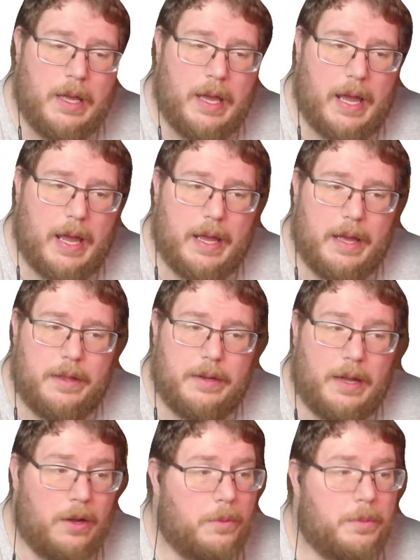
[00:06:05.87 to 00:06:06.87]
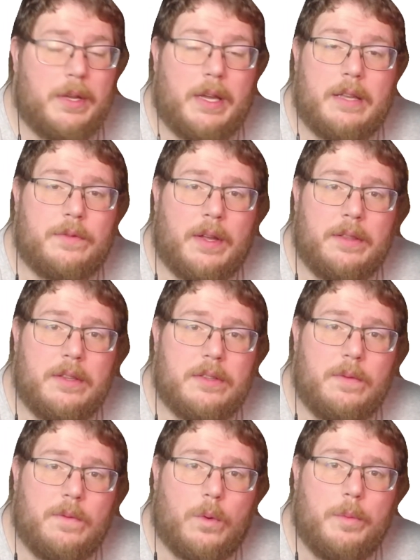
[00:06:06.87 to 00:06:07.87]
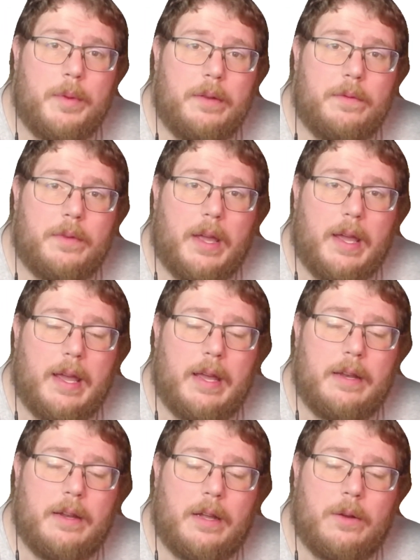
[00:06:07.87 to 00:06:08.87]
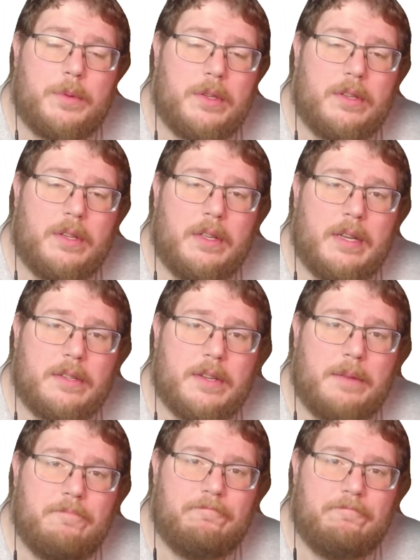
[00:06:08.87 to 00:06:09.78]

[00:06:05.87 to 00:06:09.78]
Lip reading: And I hope you guys found this informative, and I hope to see you next time.